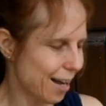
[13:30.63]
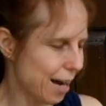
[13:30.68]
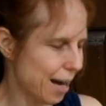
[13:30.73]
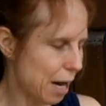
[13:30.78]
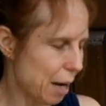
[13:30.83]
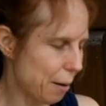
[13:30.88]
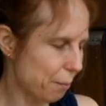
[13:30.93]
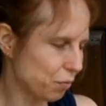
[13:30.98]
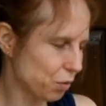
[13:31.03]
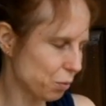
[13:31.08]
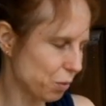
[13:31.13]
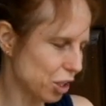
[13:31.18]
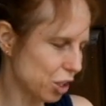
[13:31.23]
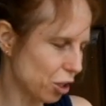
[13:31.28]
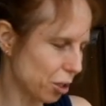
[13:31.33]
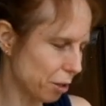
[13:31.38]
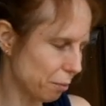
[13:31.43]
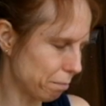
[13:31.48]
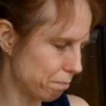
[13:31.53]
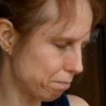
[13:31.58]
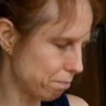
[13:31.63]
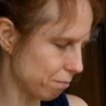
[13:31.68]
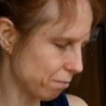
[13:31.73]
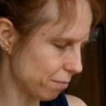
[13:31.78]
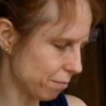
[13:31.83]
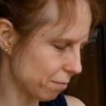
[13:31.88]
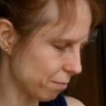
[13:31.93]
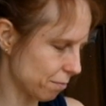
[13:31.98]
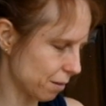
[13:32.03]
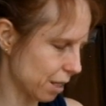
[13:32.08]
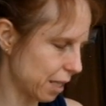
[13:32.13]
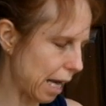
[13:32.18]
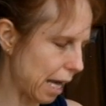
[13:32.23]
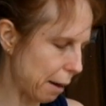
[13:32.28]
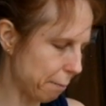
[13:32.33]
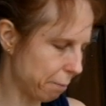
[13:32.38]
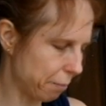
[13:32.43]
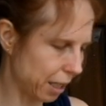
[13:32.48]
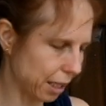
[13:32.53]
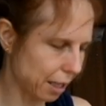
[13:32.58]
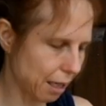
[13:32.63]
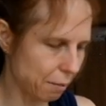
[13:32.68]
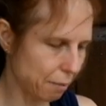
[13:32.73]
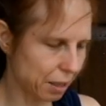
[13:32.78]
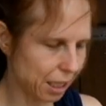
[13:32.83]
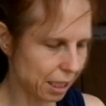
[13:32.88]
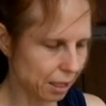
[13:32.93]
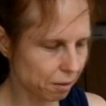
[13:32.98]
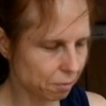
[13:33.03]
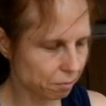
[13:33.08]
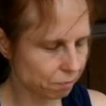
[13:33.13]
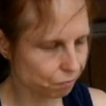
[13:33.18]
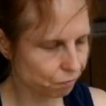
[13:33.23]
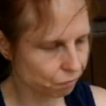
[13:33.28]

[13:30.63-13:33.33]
winter camping, I mean.